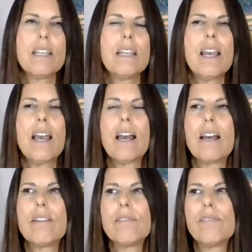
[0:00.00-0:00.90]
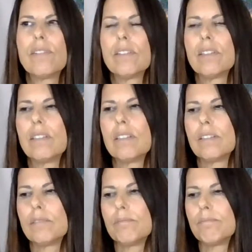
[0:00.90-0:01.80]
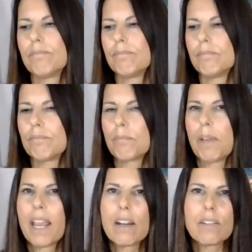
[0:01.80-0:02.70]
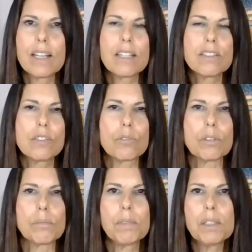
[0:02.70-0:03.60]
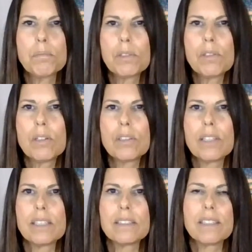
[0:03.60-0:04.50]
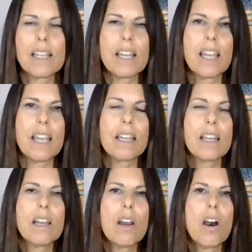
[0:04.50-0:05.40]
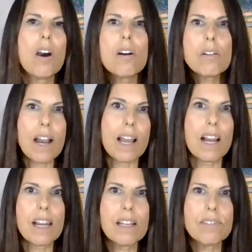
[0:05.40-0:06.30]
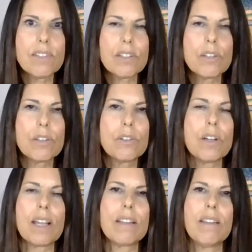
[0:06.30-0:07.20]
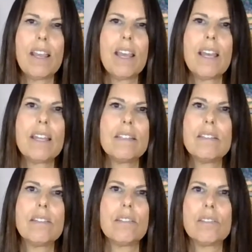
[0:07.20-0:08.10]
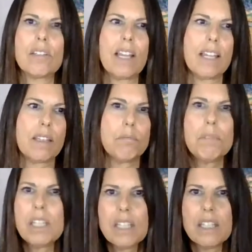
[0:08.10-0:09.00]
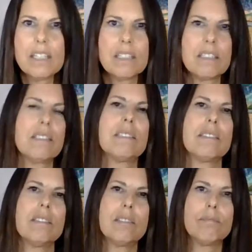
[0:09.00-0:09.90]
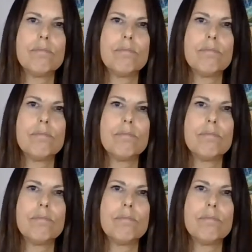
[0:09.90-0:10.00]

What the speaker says: have parents or people that say, oh, I love you, and then they're like mean and